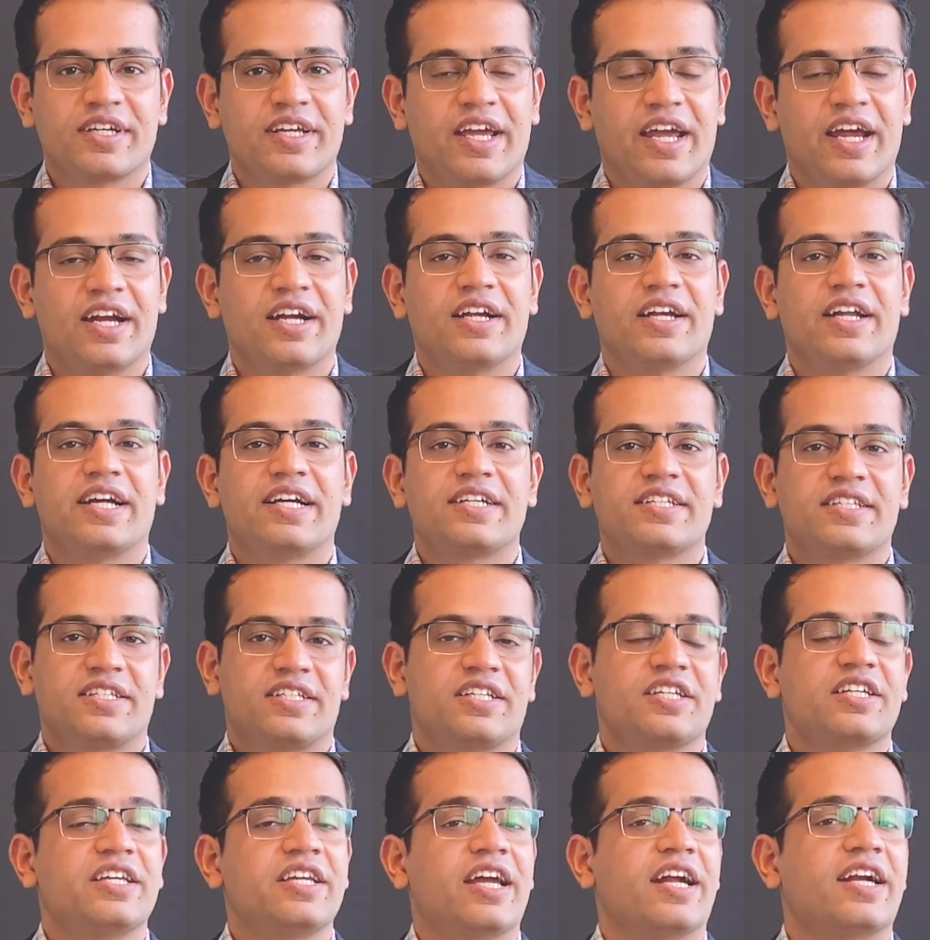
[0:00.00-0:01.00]
and
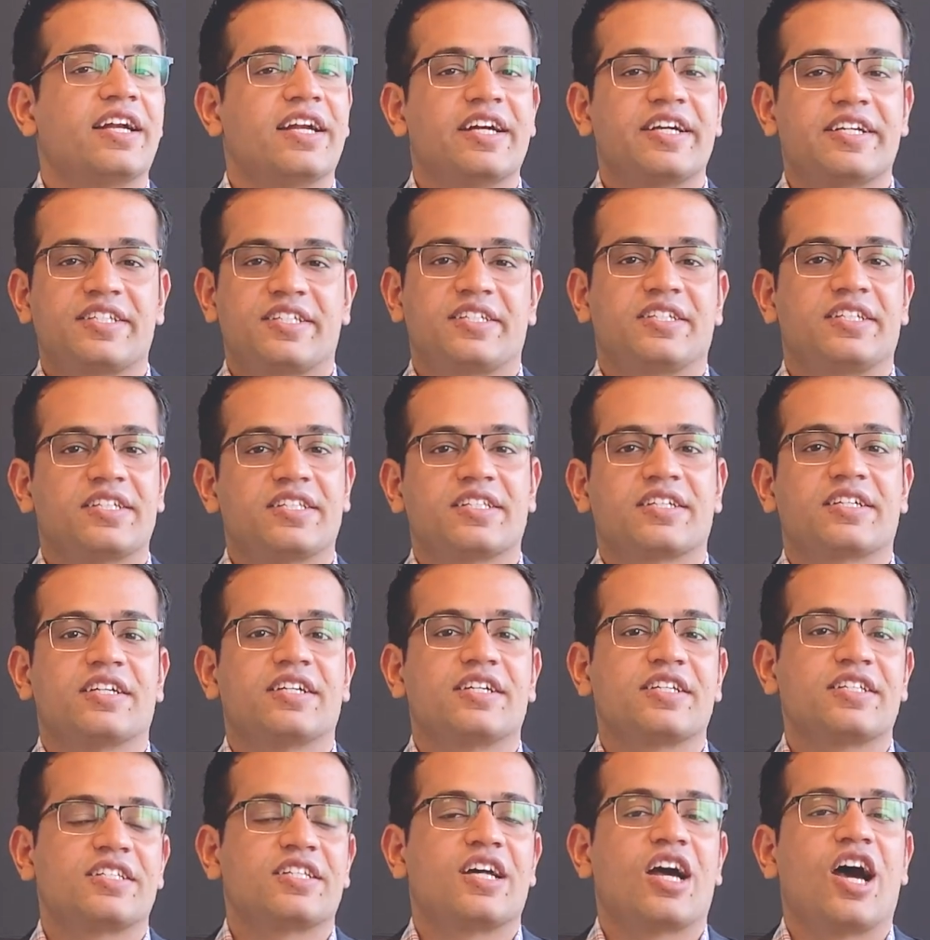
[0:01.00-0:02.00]
let's
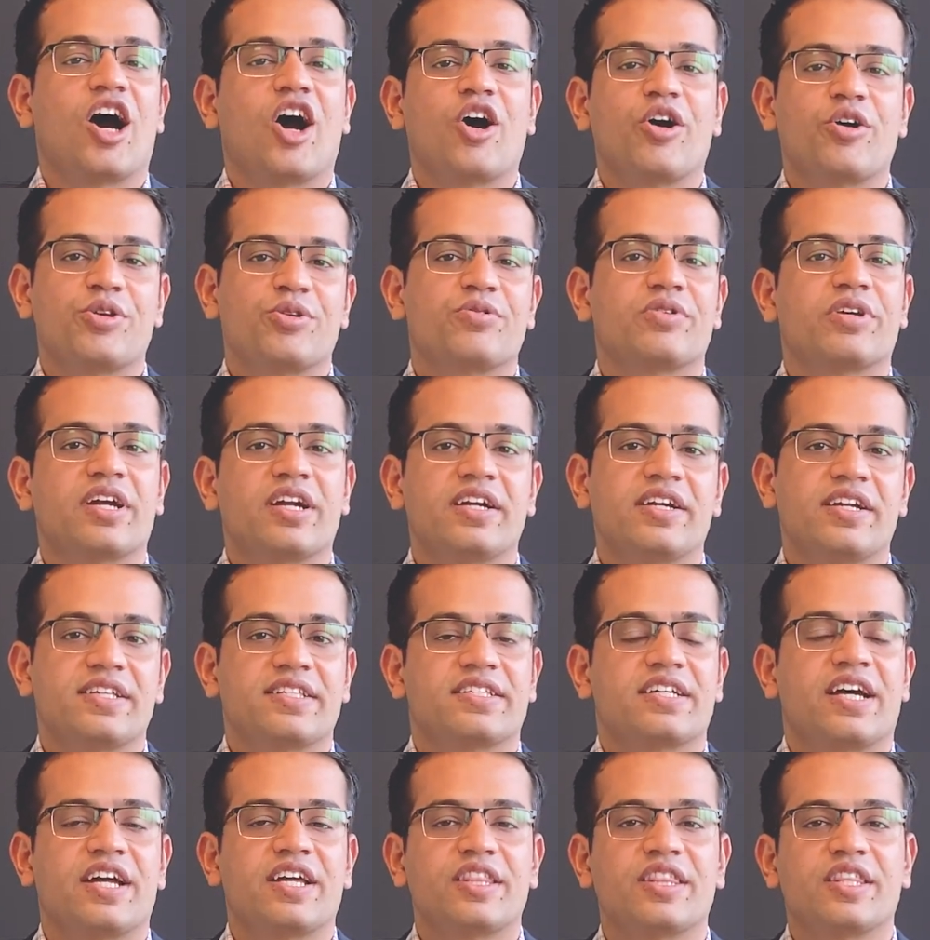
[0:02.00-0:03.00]
discuss how you can
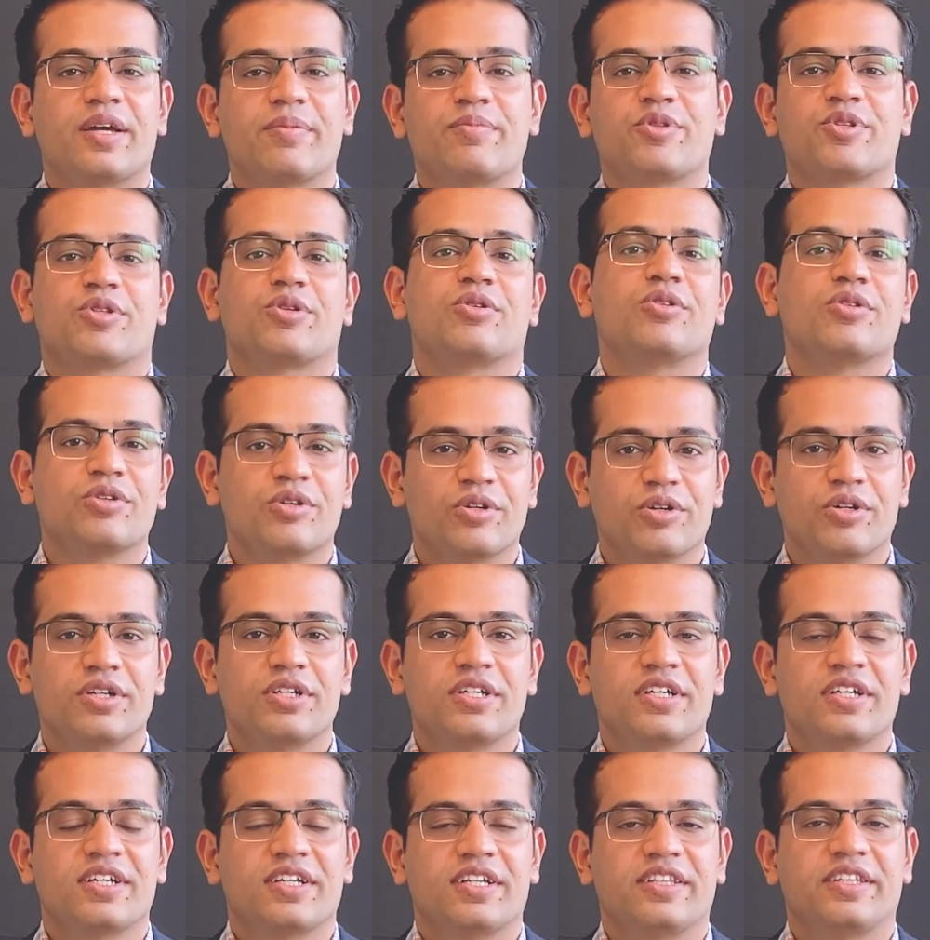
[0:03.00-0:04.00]
design them so good
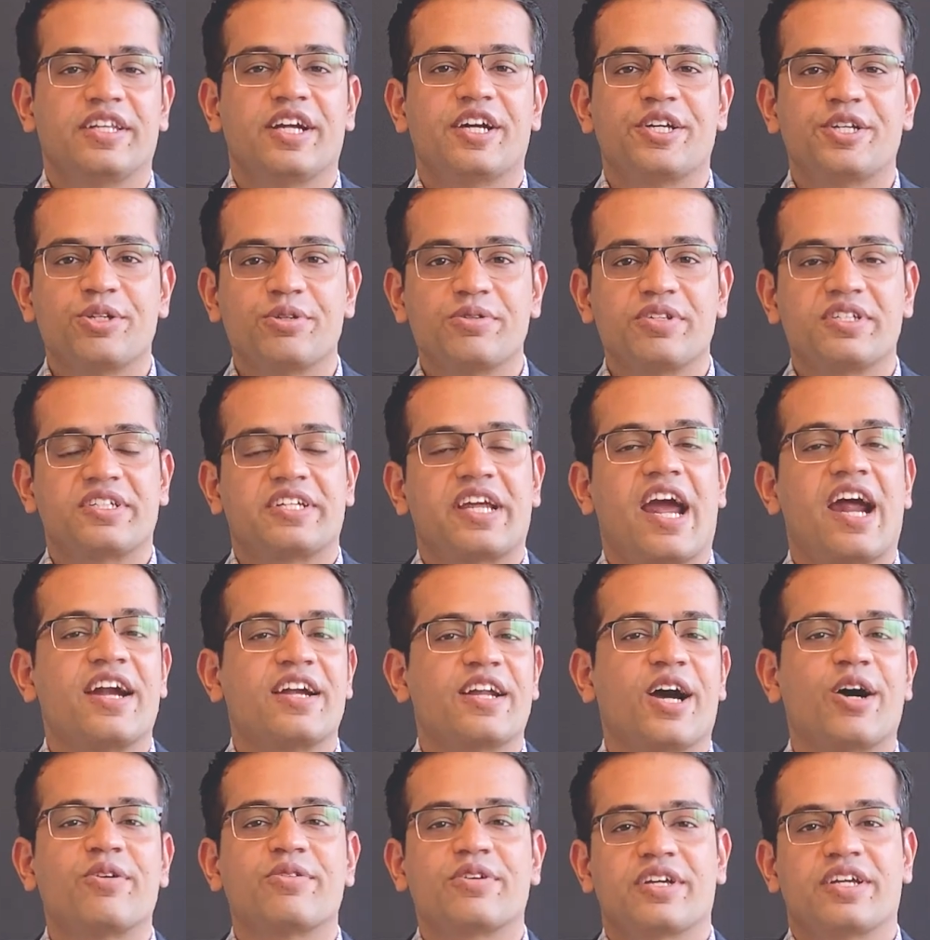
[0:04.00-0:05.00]
that you stand
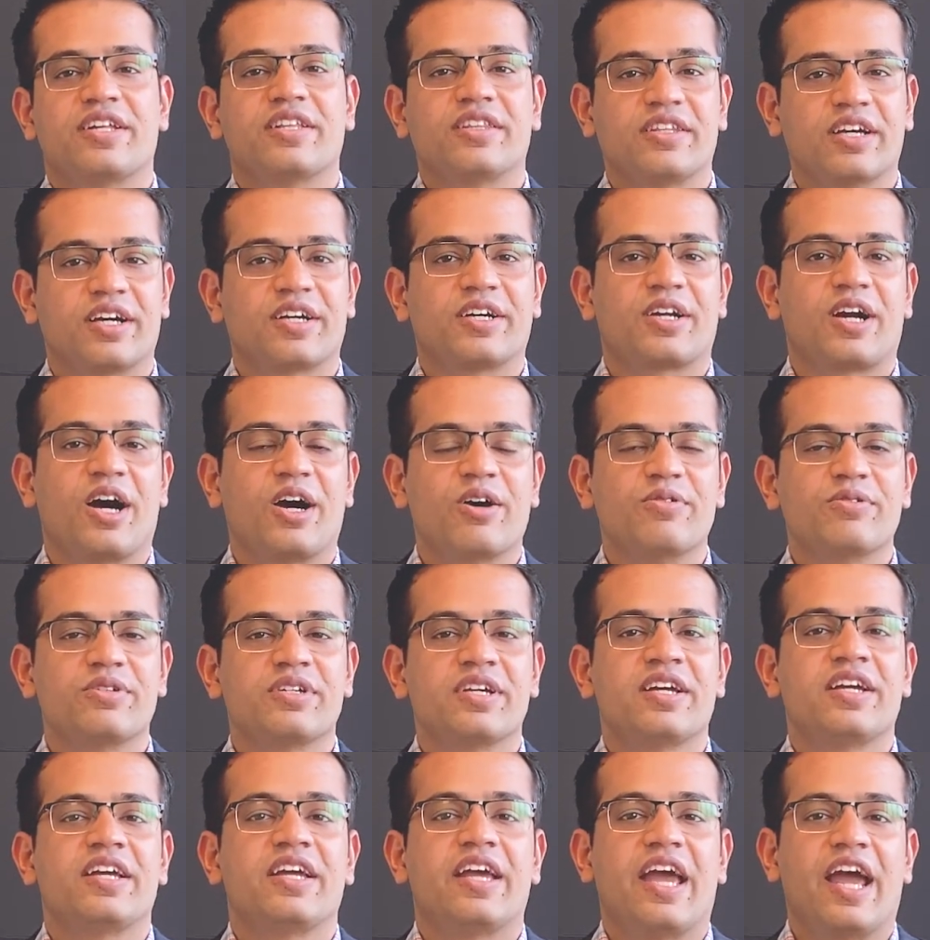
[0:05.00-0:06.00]
out in the crowd
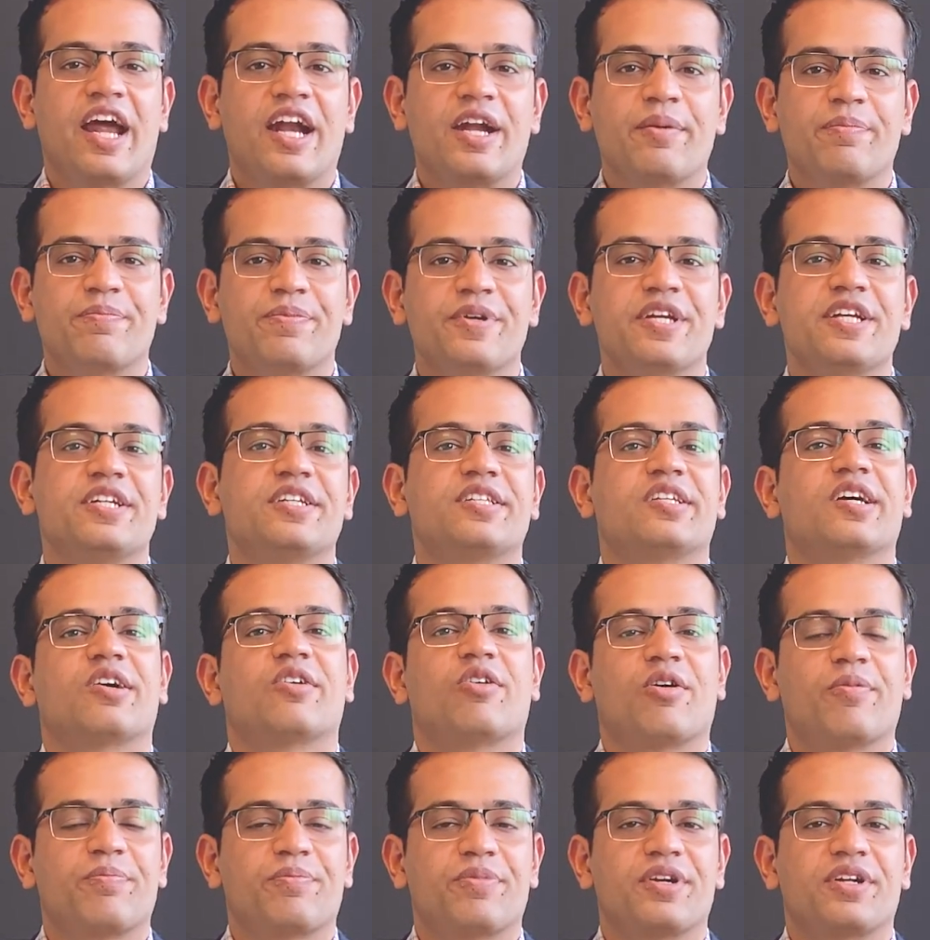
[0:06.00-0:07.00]
and beat the
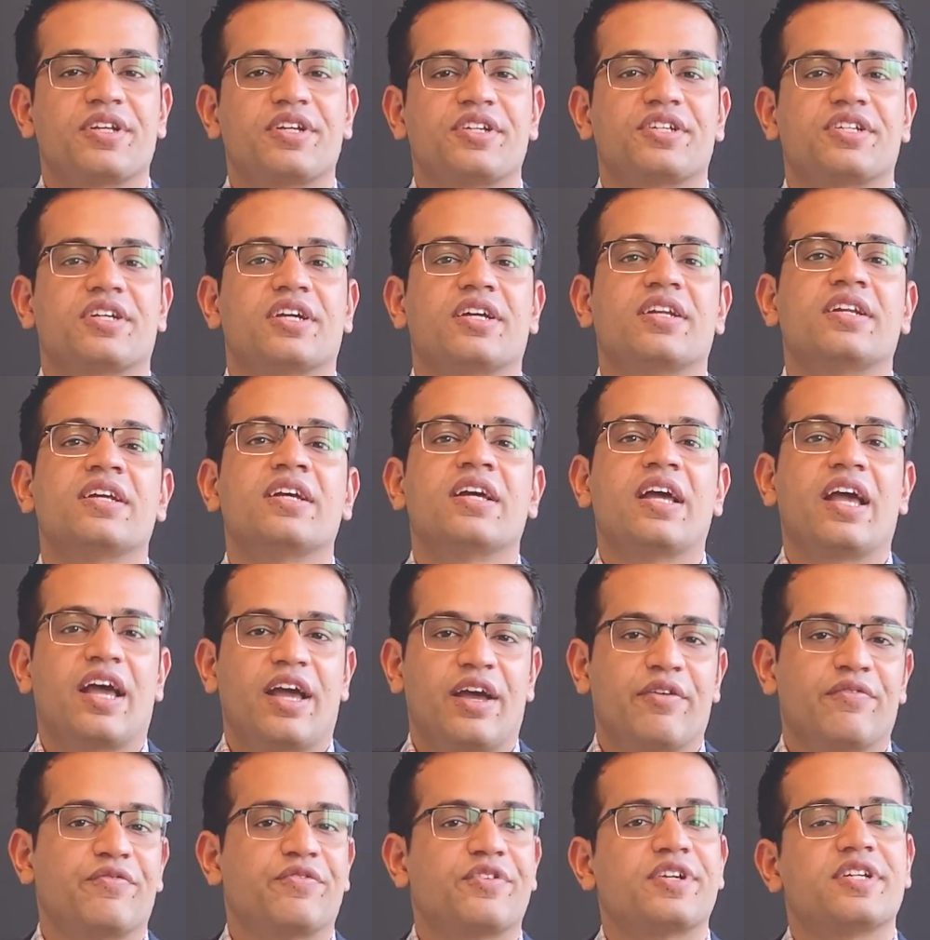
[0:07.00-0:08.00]
competition
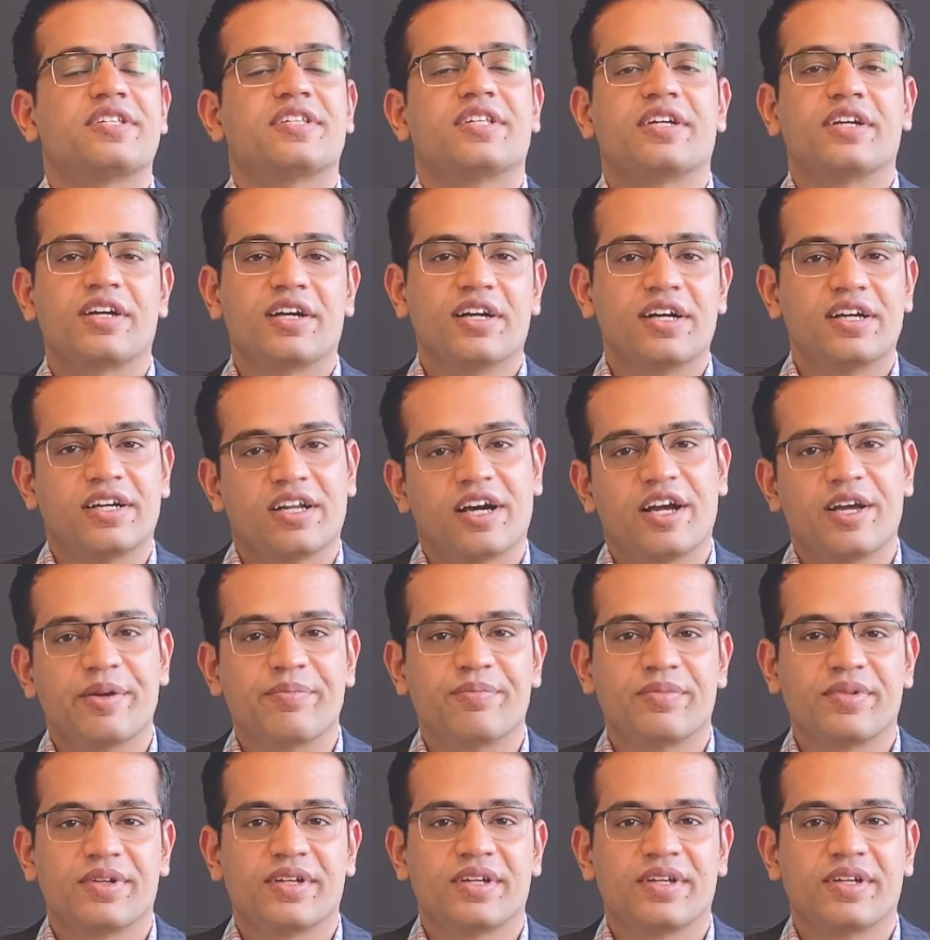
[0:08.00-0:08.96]
every single time.